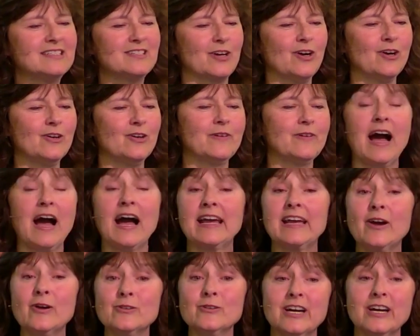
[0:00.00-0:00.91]
of
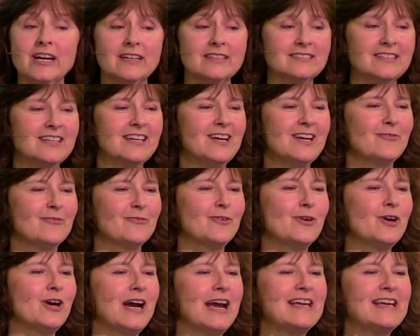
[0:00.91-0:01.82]
Iona
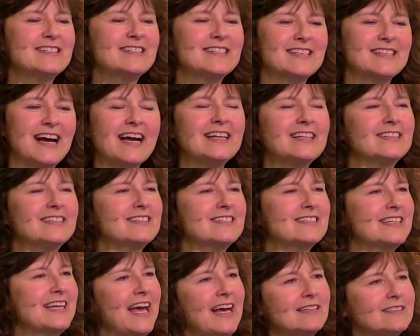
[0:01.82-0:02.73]
for a
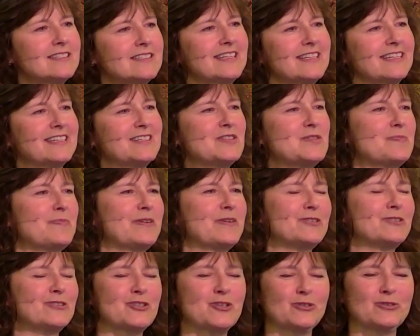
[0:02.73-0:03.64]
silent Celtic
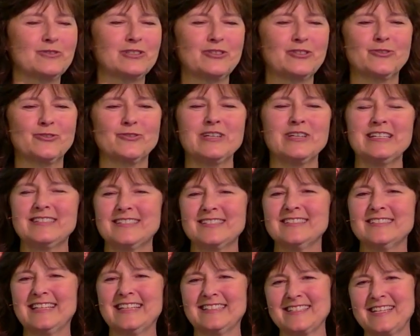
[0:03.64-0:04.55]
spiritual retreat.
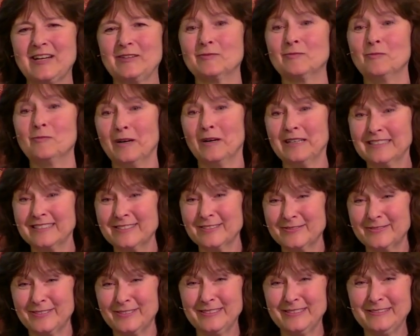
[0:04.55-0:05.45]
Doesn't that sound
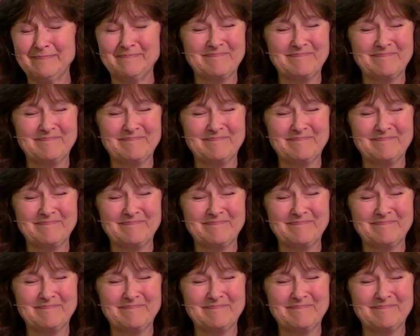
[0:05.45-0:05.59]
wonderful?